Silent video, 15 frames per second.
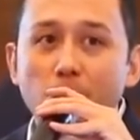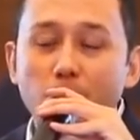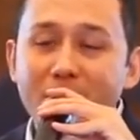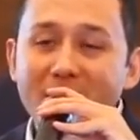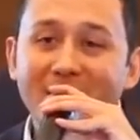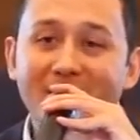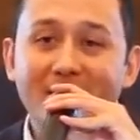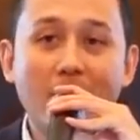
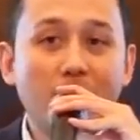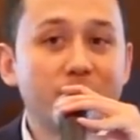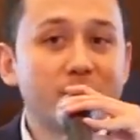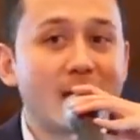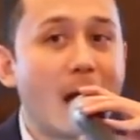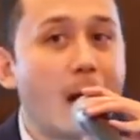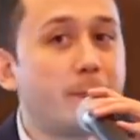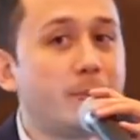
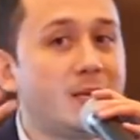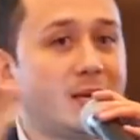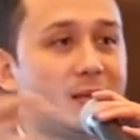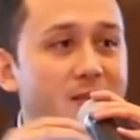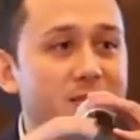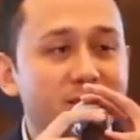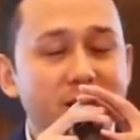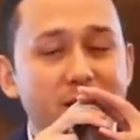breakdowns happening
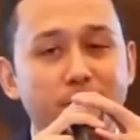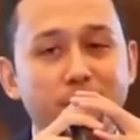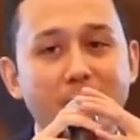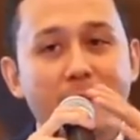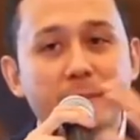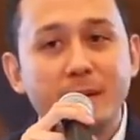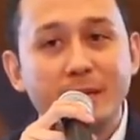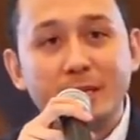at the same
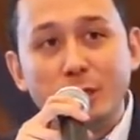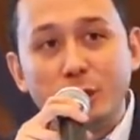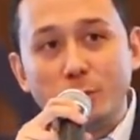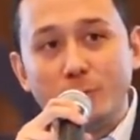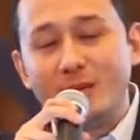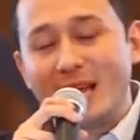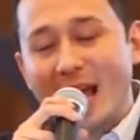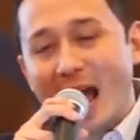time, and you need
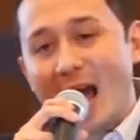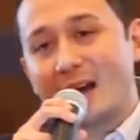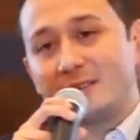to be